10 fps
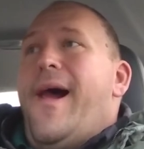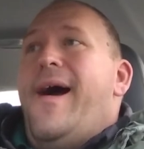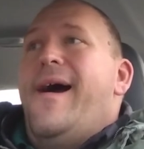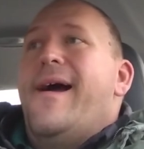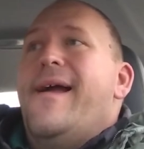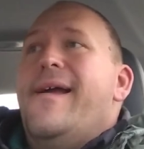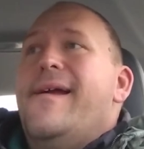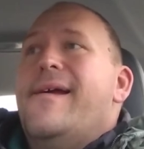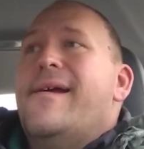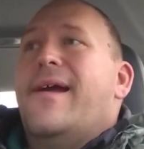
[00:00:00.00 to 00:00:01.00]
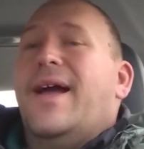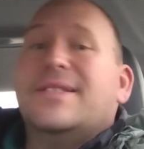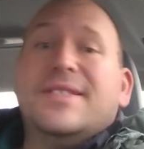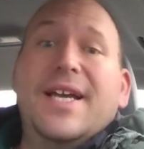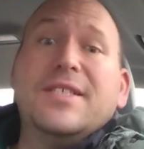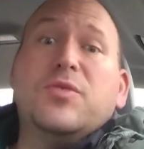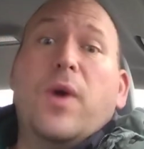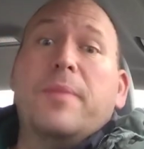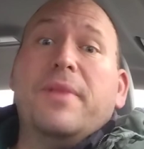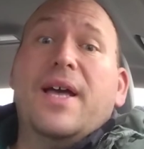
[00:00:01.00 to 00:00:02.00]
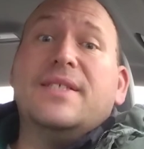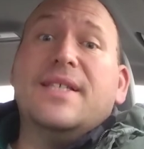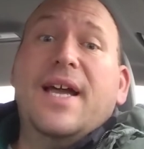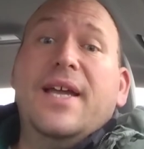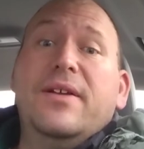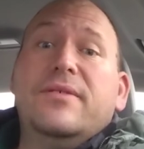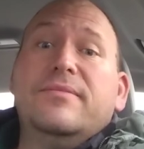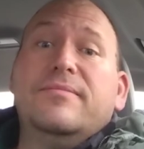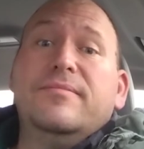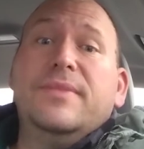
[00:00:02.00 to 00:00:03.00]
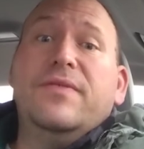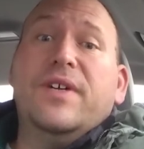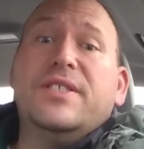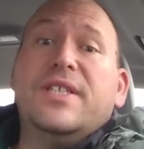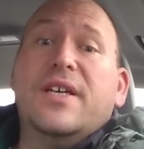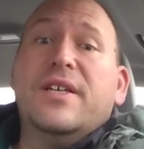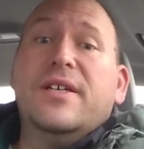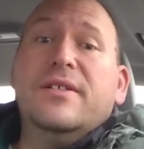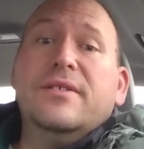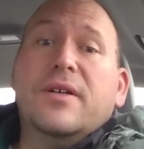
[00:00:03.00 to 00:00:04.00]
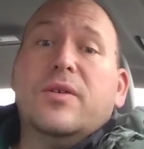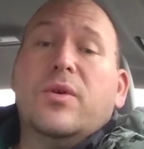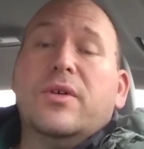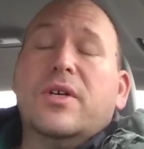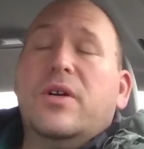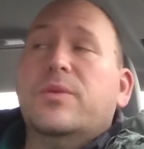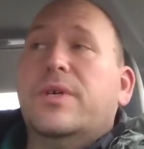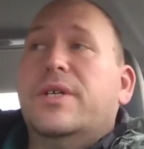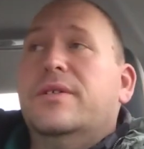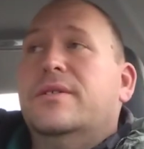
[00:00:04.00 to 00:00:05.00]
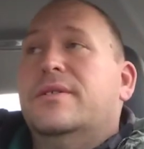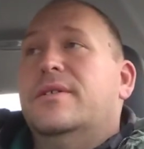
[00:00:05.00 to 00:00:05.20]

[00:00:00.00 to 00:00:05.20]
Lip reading: I got sideswiped last night in Visalia on Court and Caldwell.